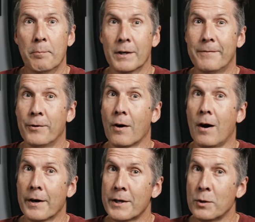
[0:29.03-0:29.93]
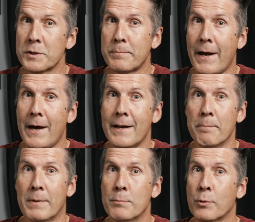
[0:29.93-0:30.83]
But if your audio is bad
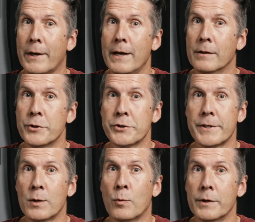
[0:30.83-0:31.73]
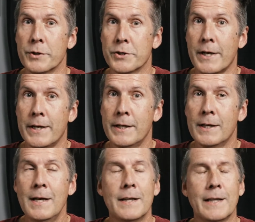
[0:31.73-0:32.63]
and they can't understand what you're
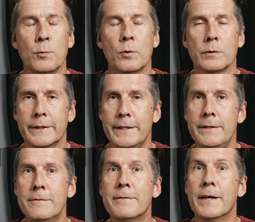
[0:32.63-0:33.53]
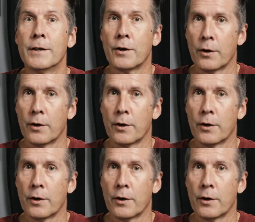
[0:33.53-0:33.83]
saying, they will leave in a